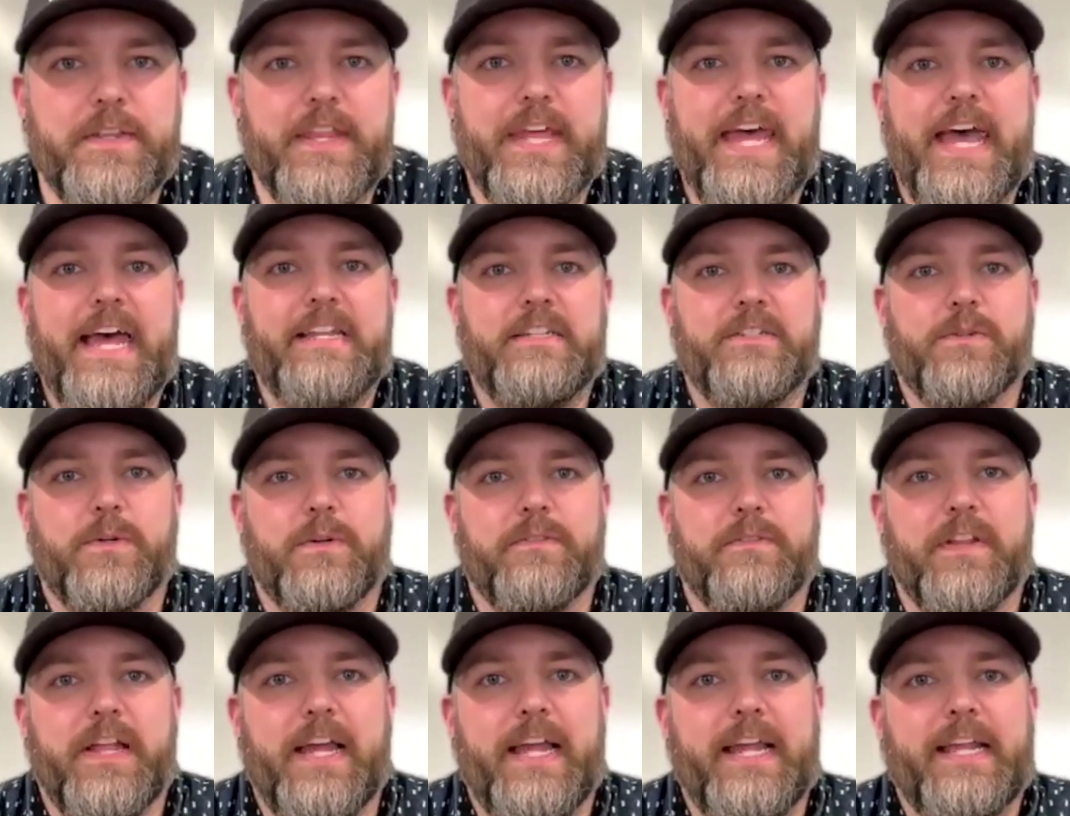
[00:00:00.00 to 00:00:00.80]
that
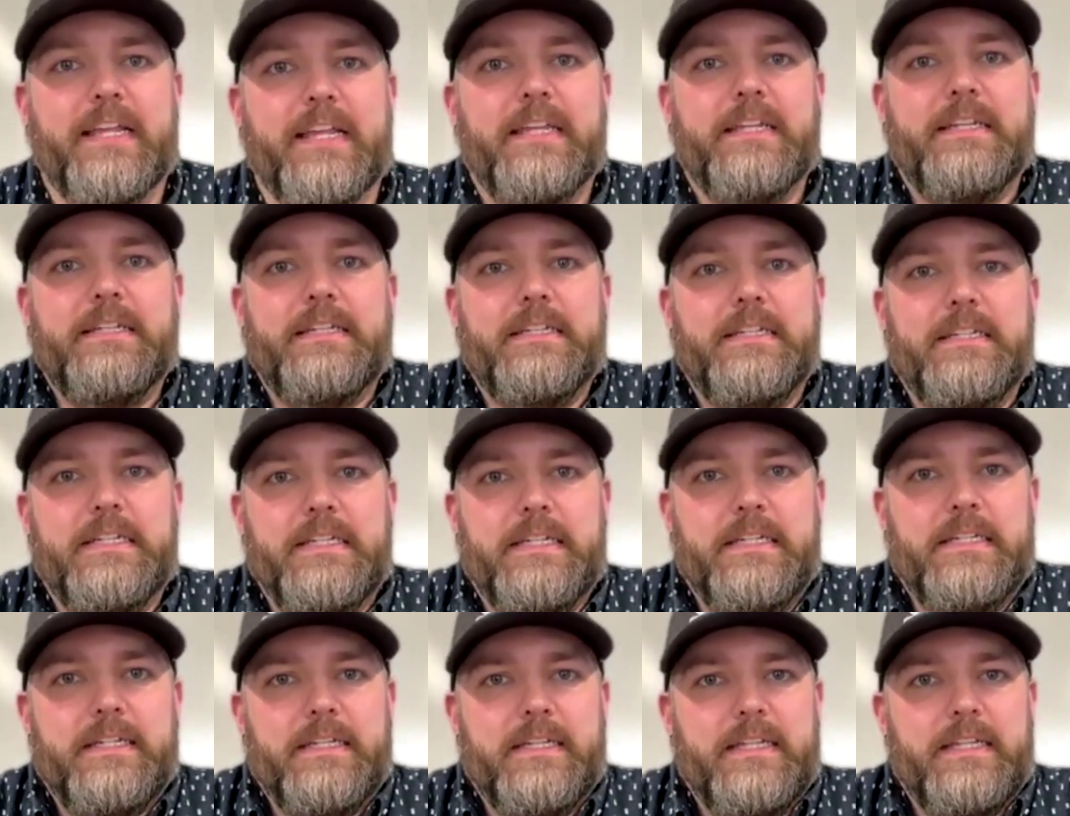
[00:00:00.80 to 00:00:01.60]
sort of like
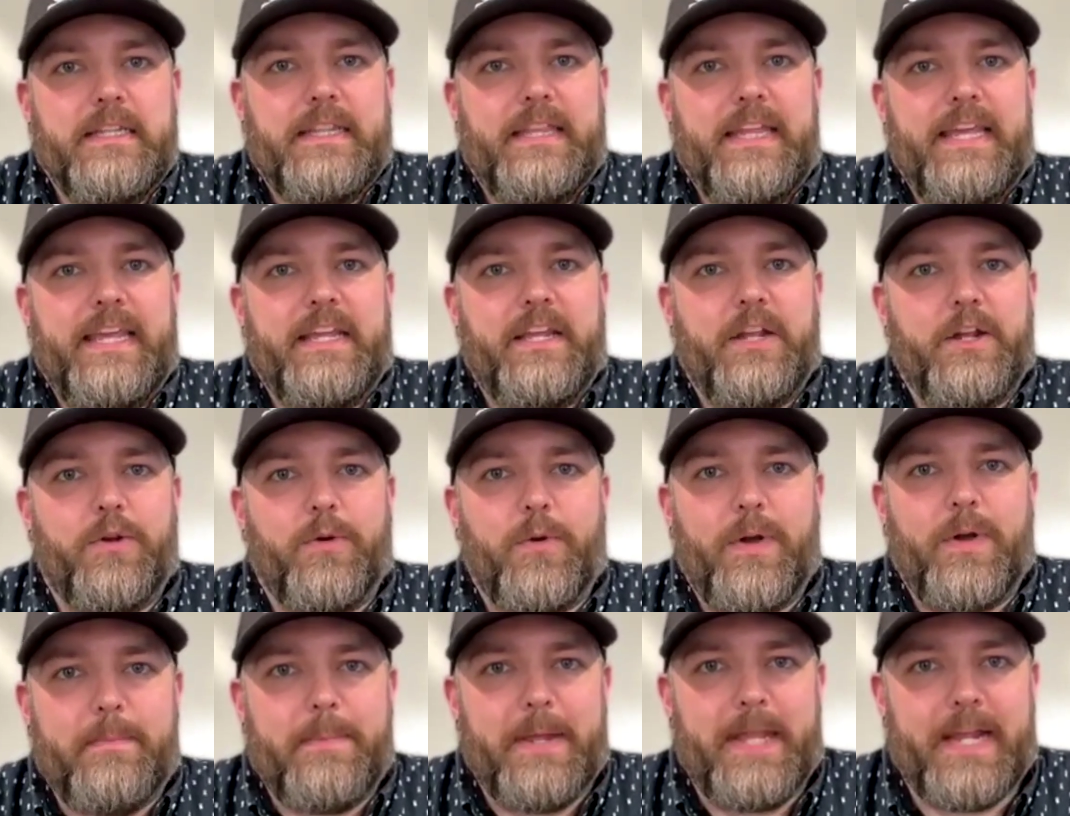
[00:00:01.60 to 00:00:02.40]
thing
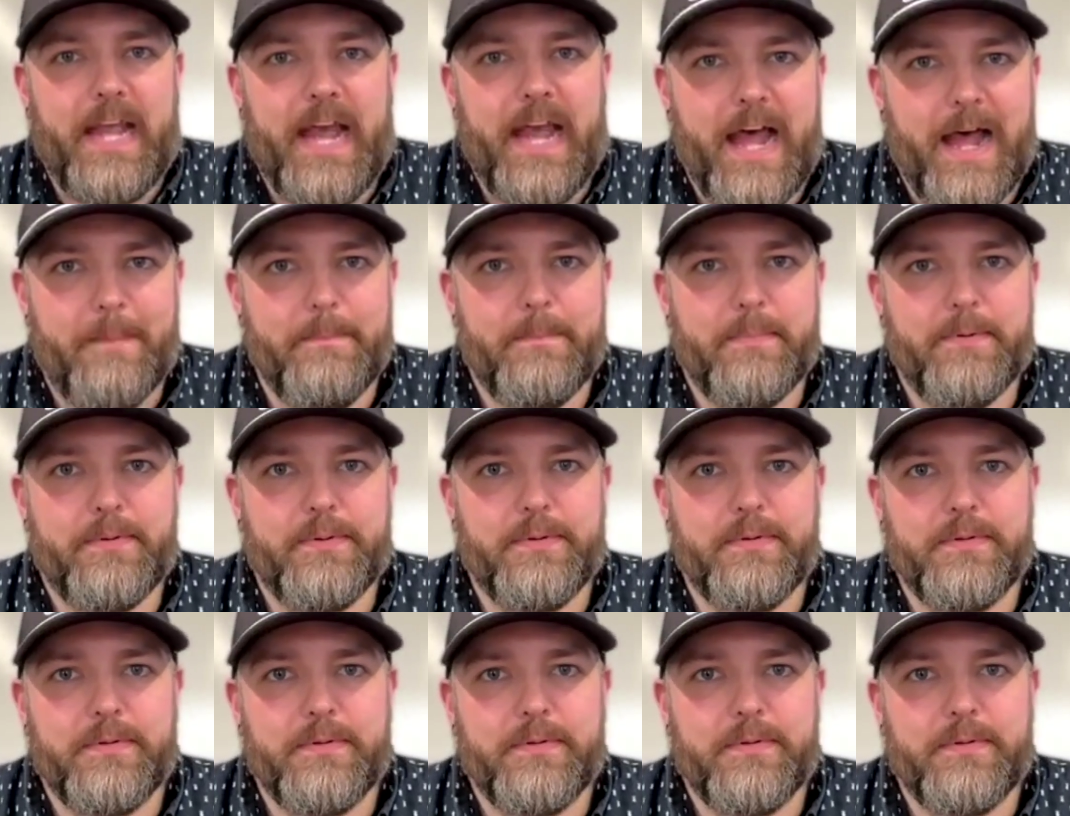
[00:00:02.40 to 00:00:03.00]
creeping up,